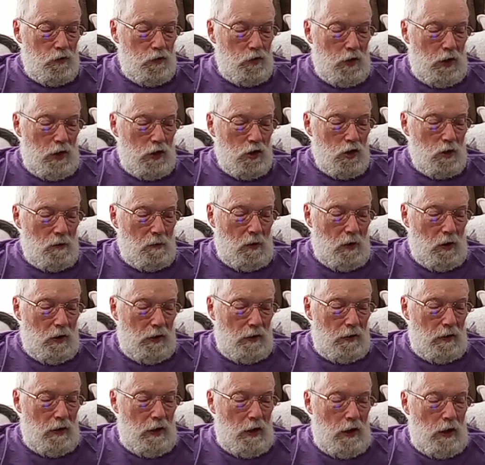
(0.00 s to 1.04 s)

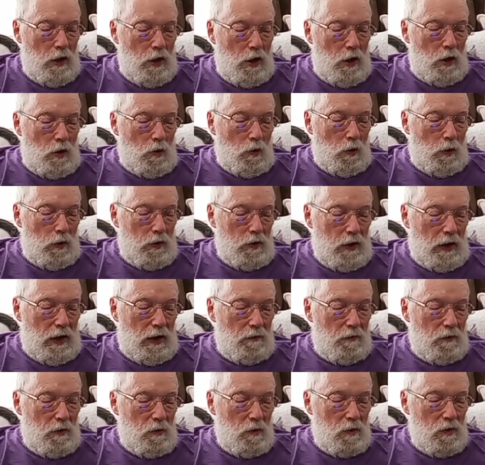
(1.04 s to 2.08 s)
Jeshimon, where
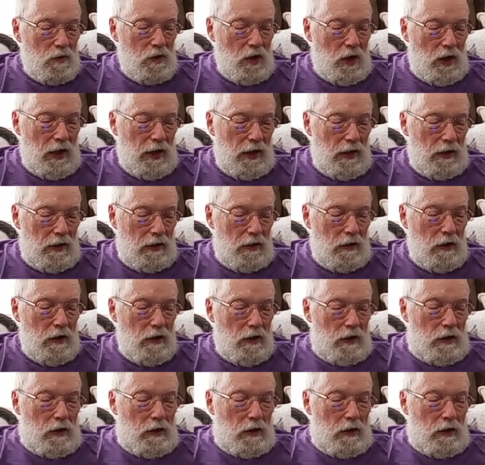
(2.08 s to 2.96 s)
David was hiding.